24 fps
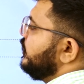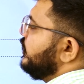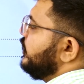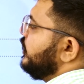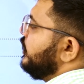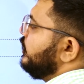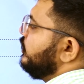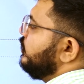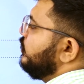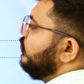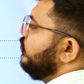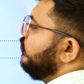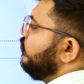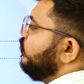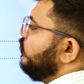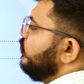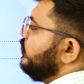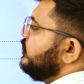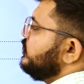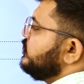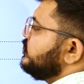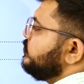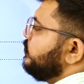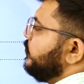take
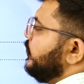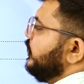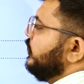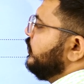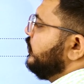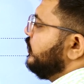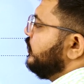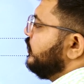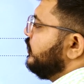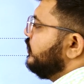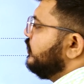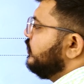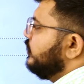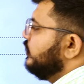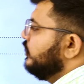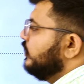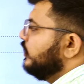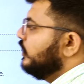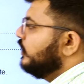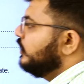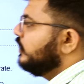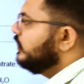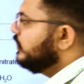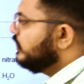glowing splinter
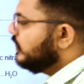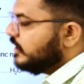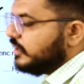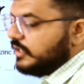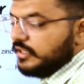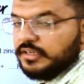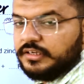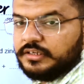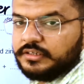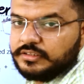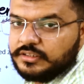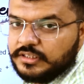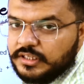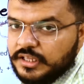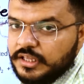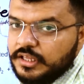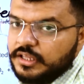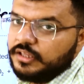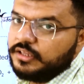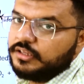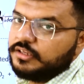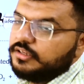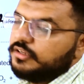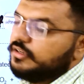near
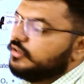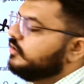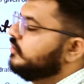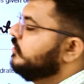the